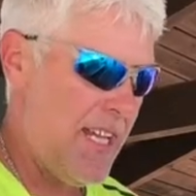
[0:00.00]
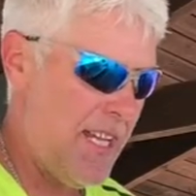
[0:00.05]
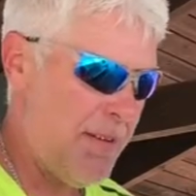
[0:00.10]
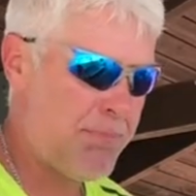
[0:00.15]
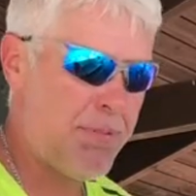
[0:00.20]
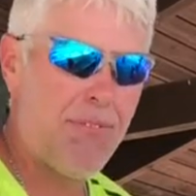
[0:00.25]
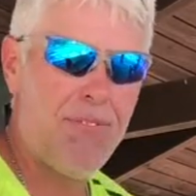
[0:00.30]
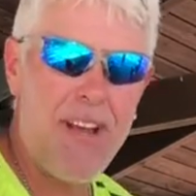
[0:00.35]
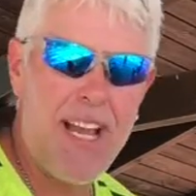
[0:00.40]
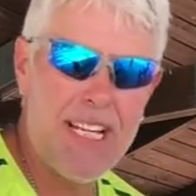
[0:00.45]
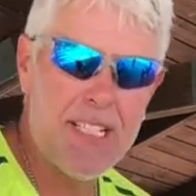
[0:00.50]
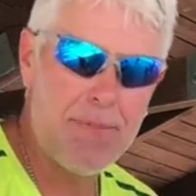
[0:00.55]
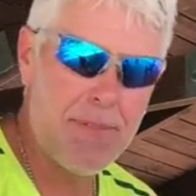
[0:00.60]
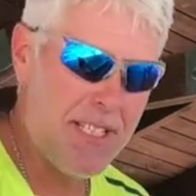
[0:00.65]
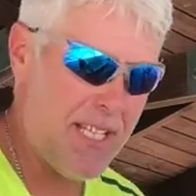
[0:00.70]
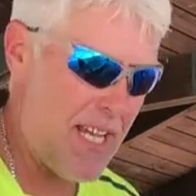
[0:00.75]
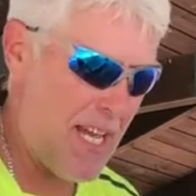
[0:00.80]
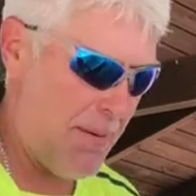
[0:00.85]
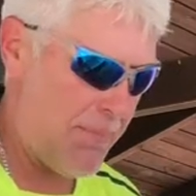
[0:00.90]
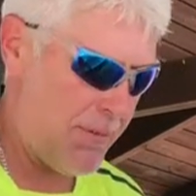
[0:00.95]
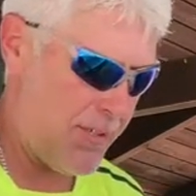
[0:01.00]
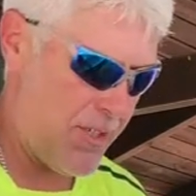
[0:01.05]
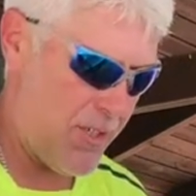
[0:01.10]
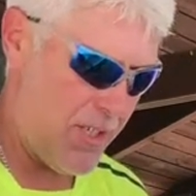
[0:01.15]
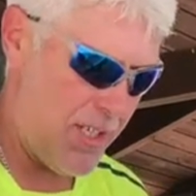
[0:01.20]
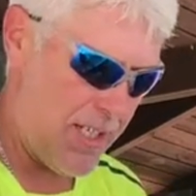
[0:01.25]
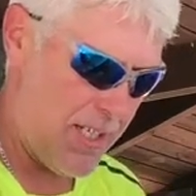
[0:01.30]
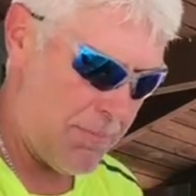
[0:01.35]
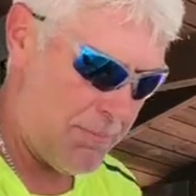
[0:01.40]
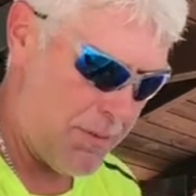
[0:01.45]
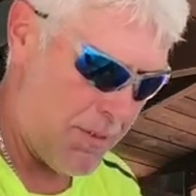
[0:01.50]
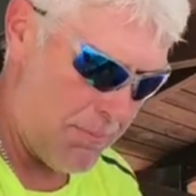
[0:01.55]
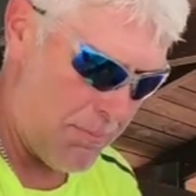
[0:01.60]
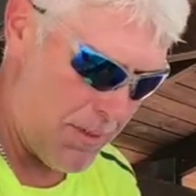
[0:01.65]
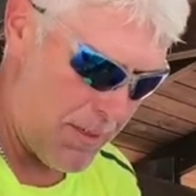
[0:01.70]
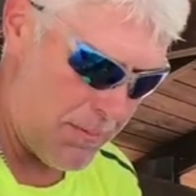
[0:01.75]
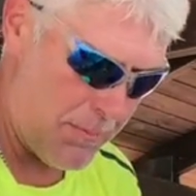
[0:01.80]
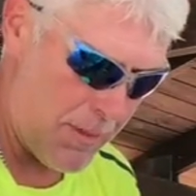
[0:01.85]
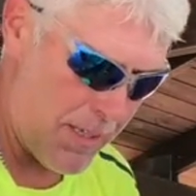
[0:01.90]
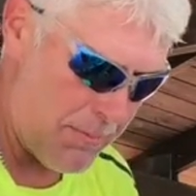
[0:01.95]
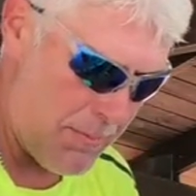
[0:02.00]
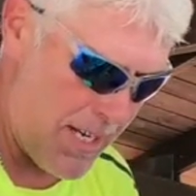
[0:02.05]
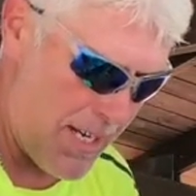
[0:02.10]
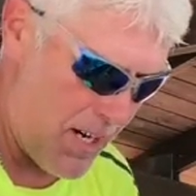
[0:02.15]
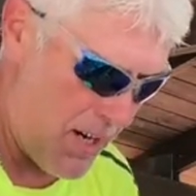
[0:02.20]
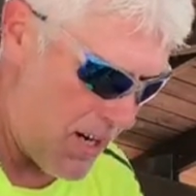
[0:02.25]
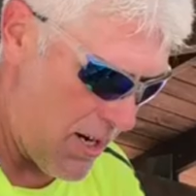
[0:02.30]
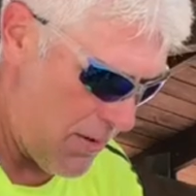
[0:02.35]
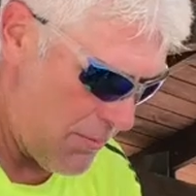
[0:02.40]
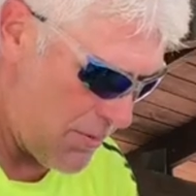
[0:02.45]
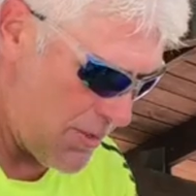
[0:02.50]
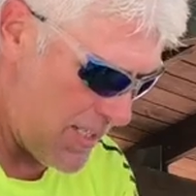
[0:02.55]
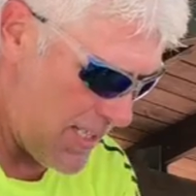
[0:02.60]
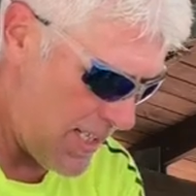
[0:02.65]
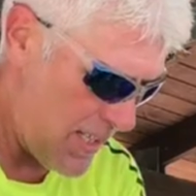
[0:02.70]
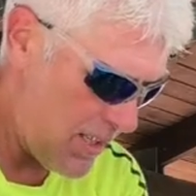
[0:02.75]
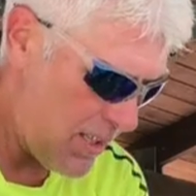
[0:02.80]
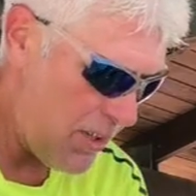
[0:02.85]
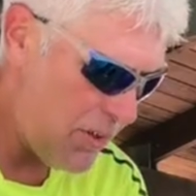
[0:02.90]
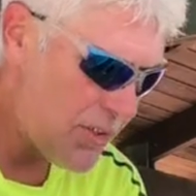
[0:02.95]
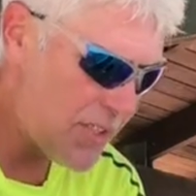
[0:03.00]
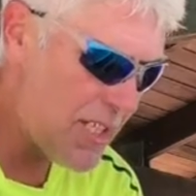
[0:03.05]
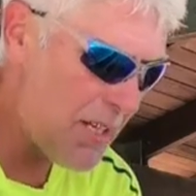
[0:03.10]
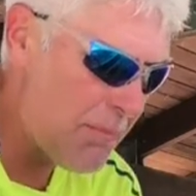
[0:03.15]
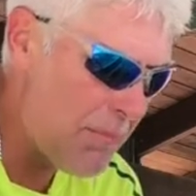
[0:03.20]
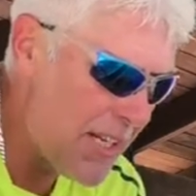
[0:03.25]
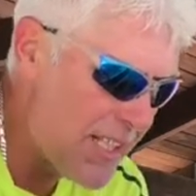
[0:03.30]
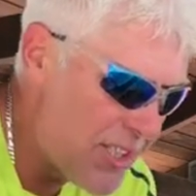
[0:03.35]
it provides me the opportunity to bring my arms in, close up